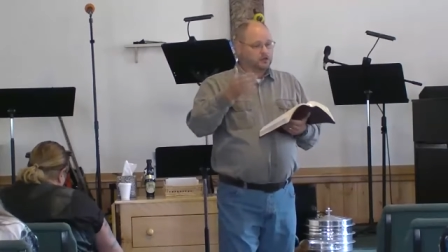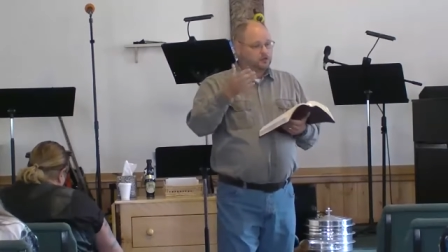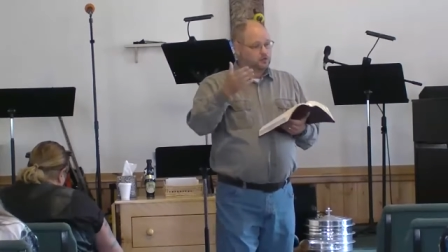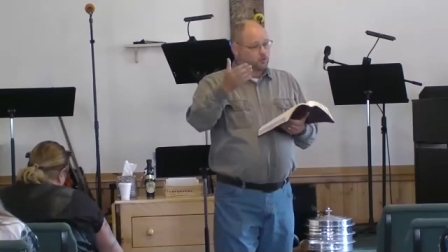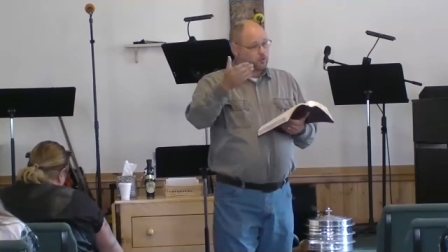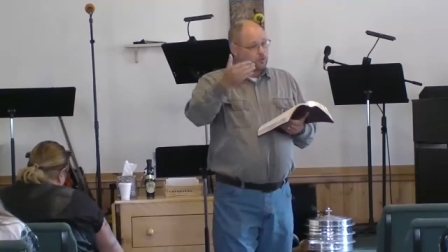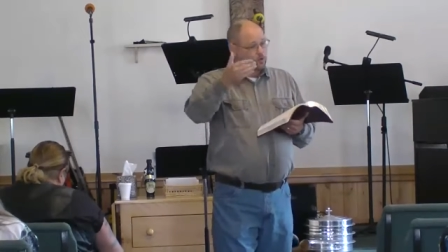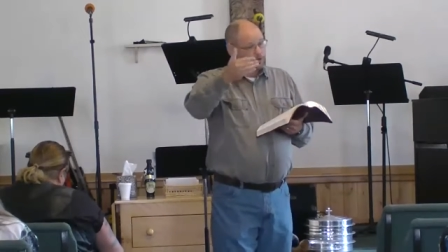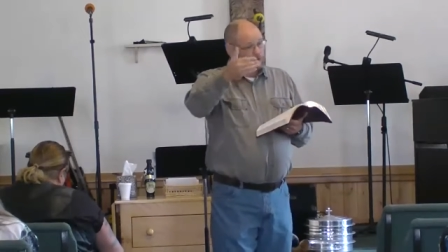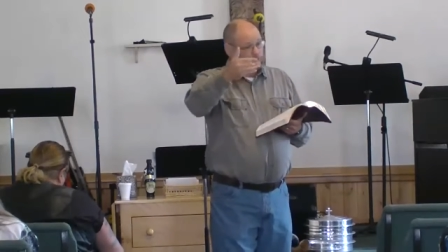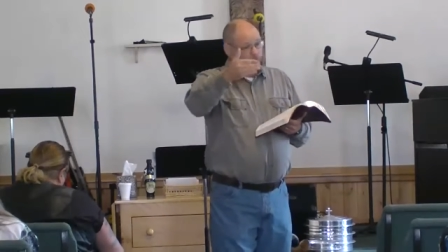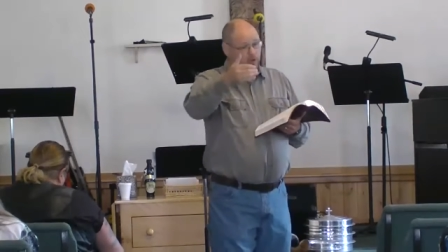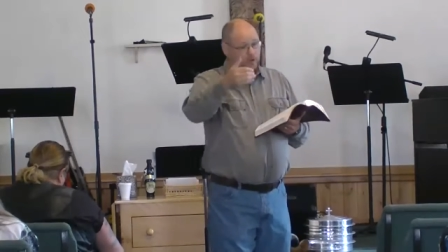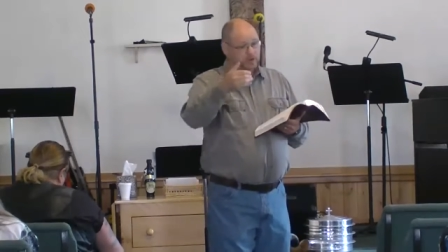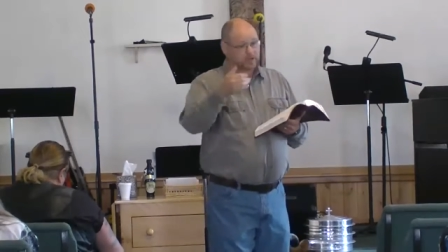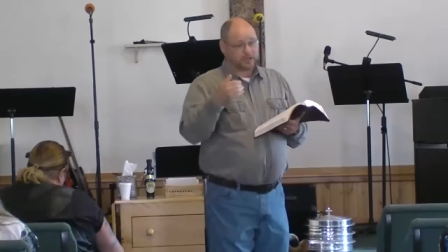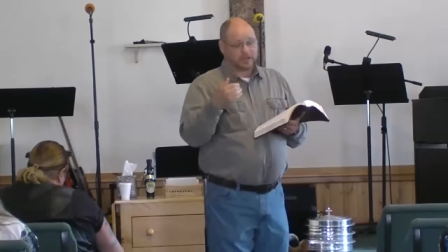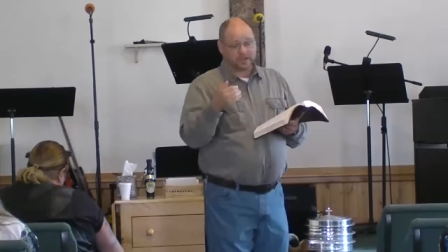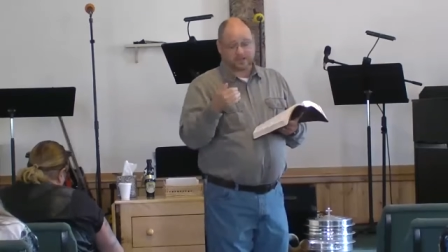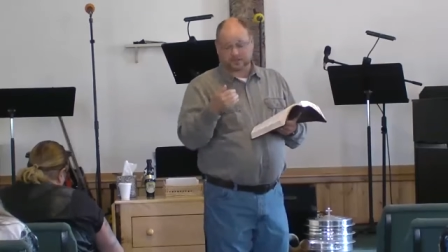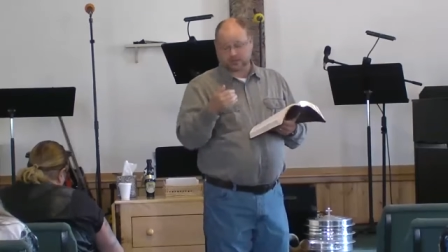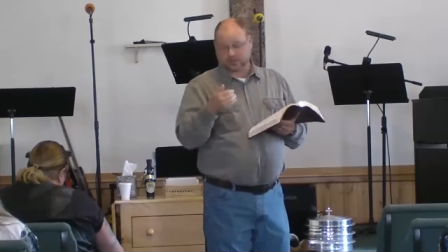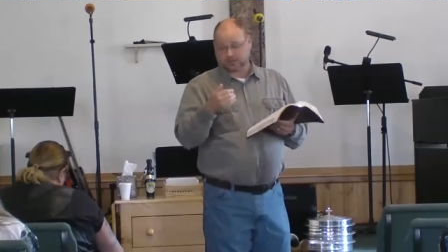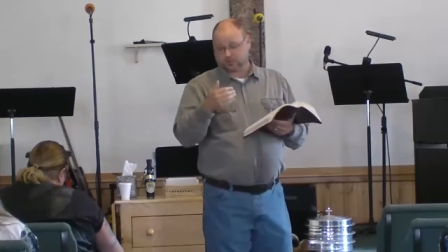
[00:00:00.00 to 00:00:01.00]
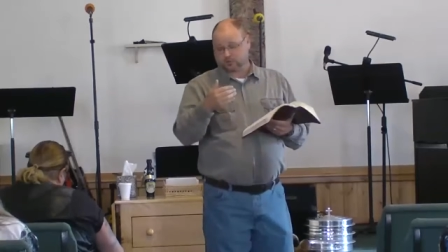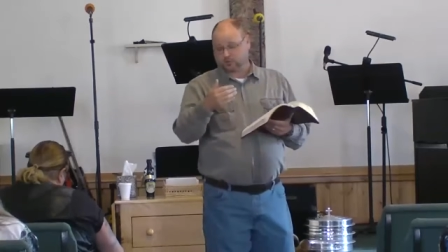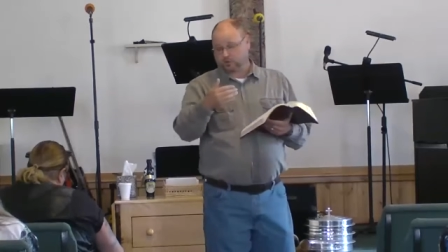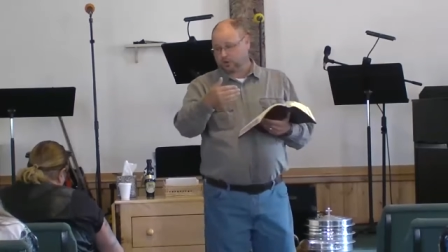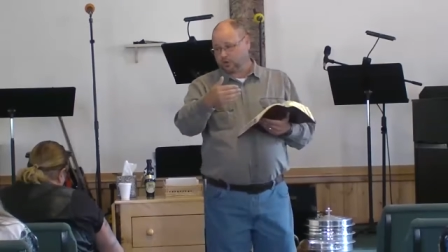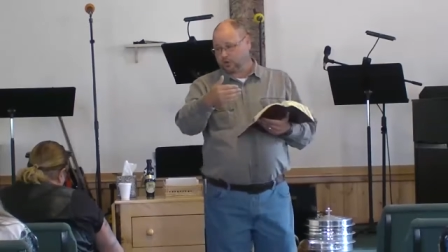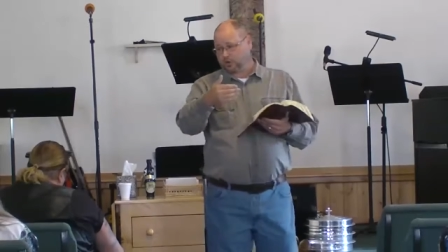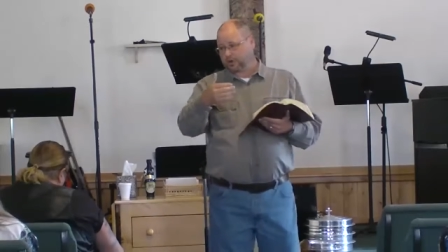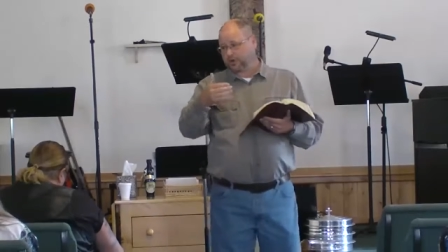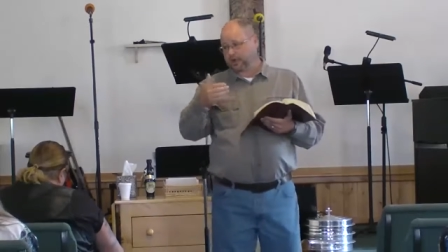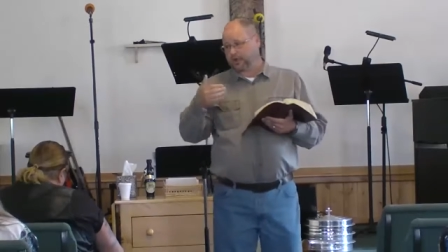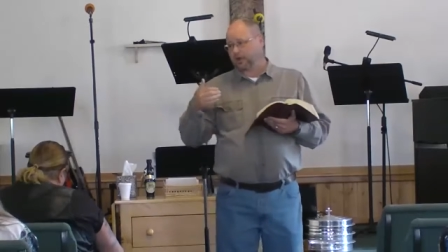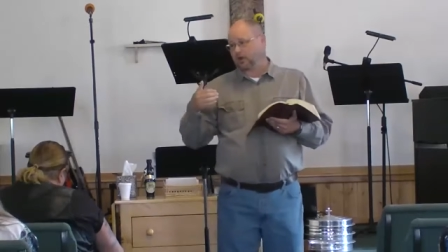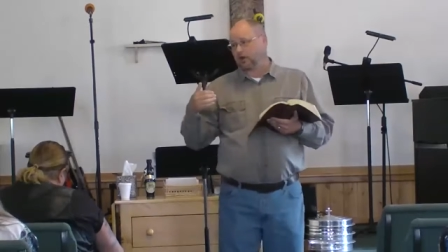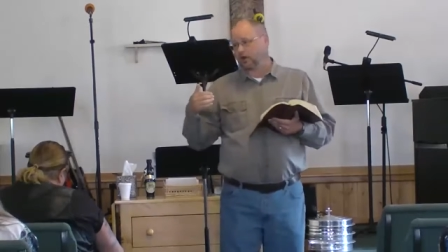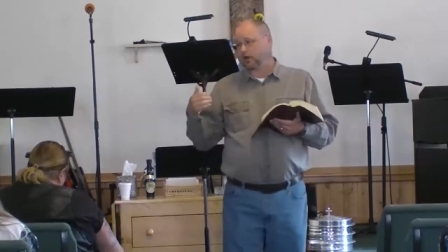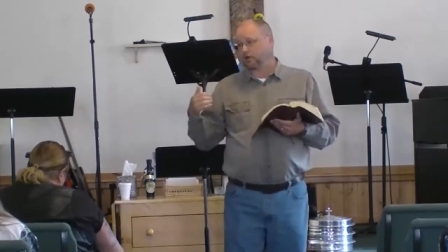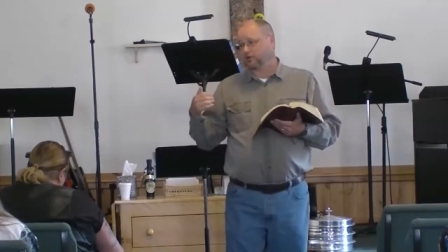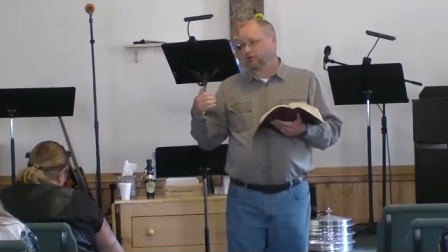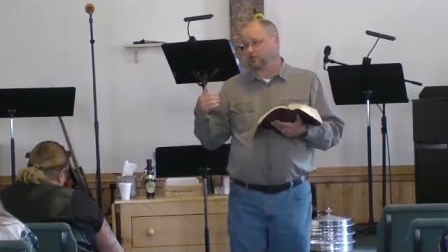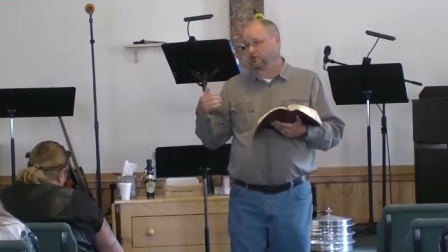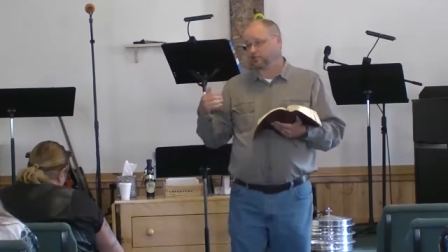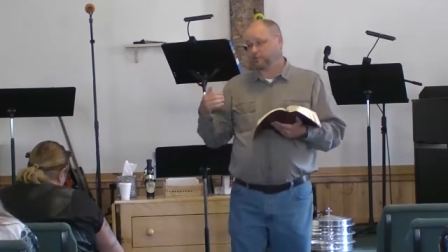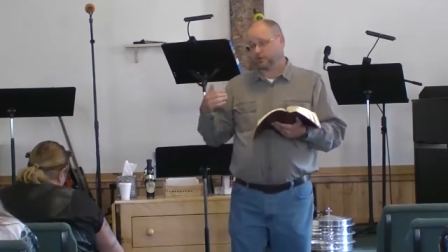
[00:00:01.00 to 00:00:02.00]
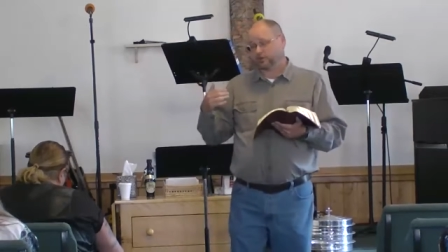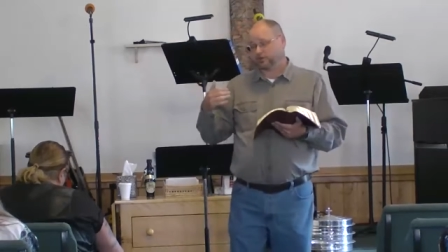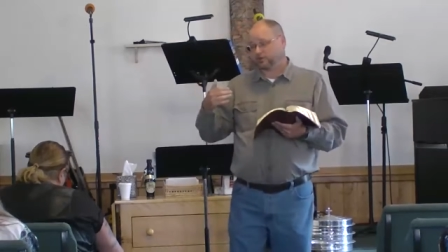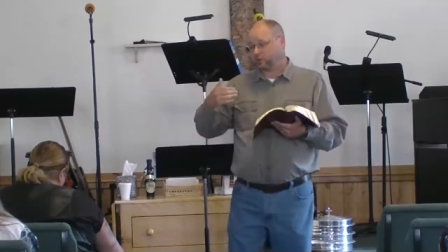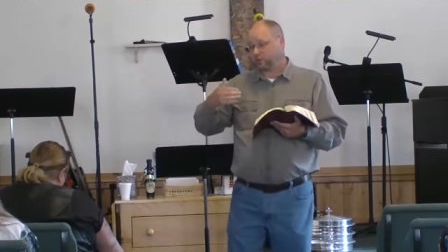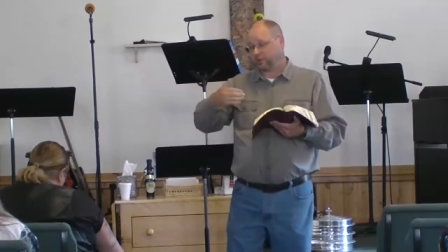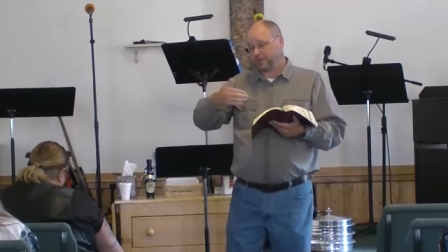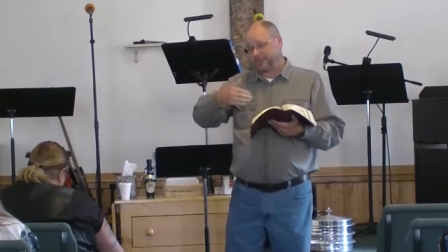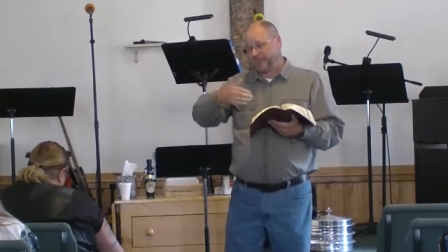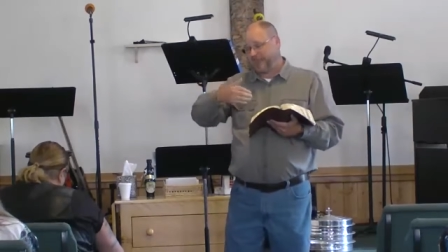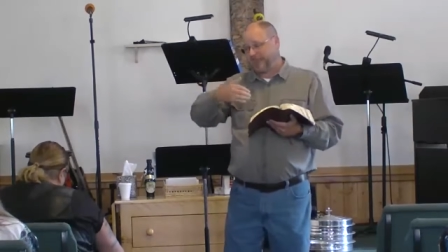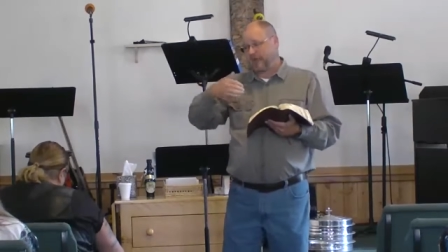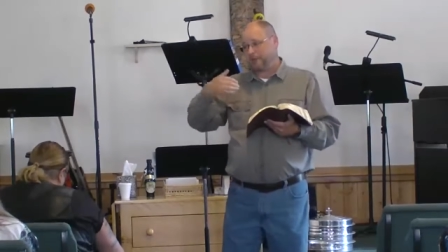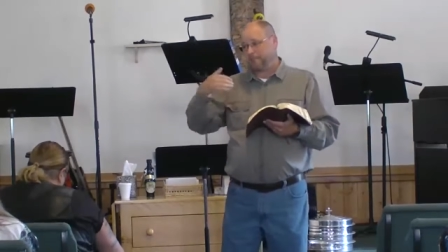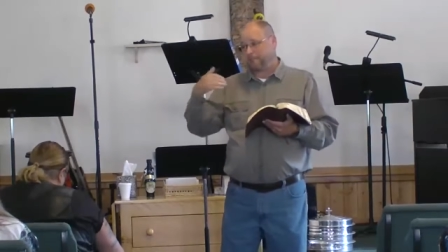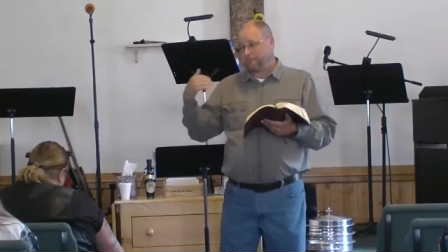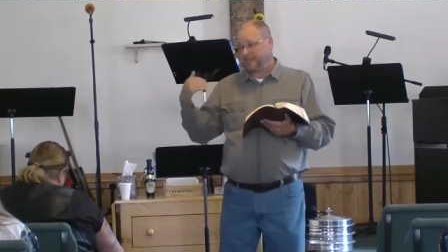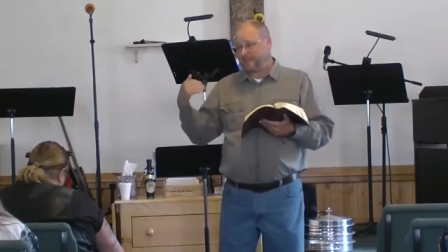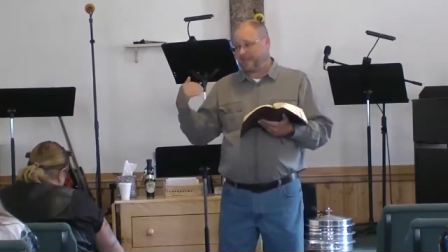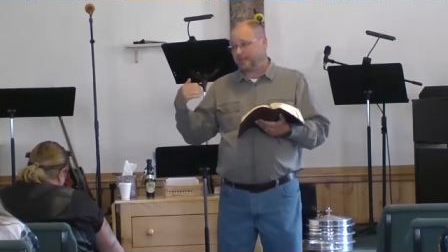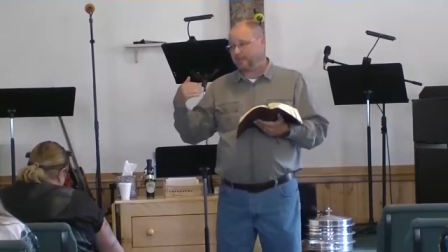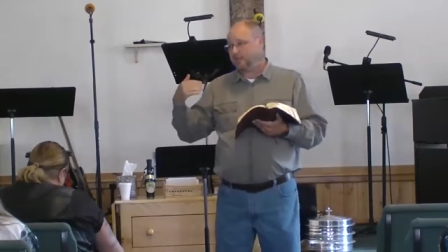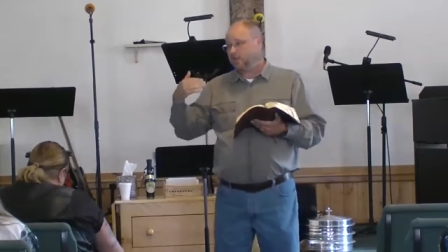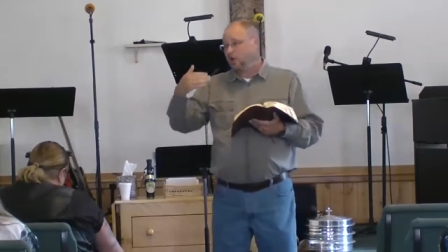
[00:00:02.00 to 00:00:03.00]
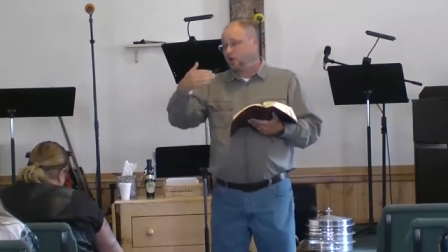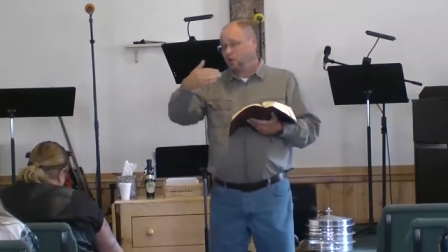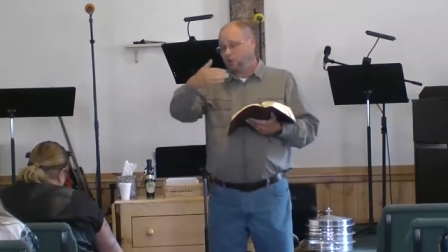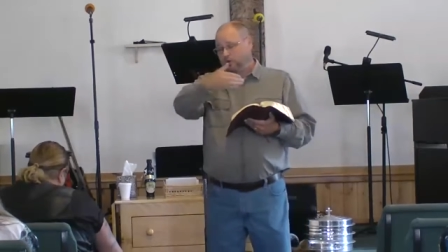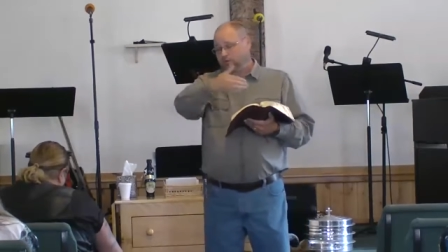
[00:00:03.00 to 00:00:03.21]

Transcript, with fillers: So we're looking at this and we're looking at all of these bills that we can't meet